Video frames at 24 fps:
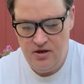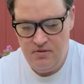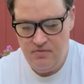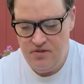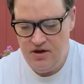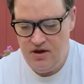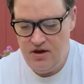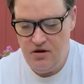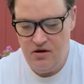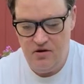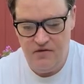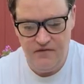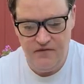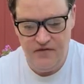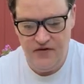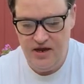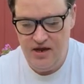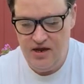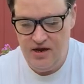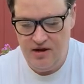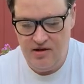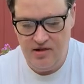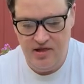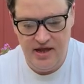pair of
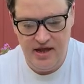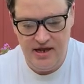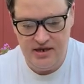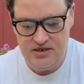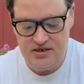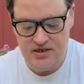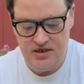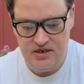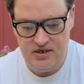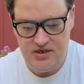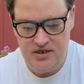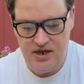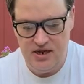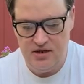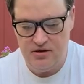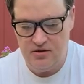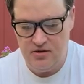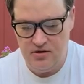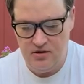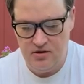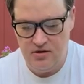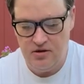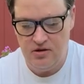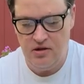fake glasses that
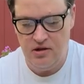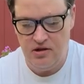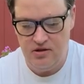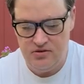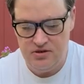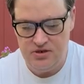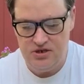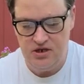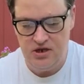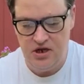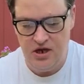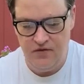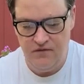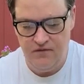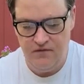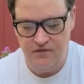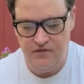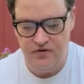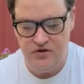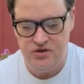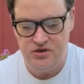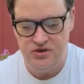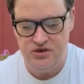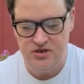looked close enough
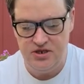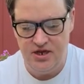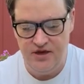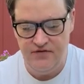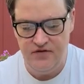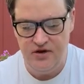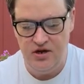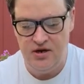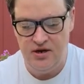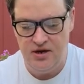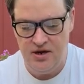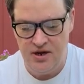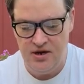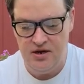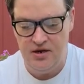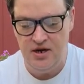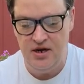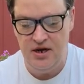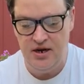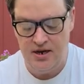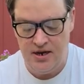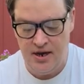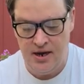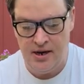for
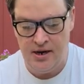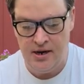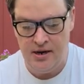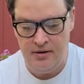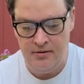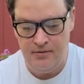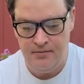$7.99.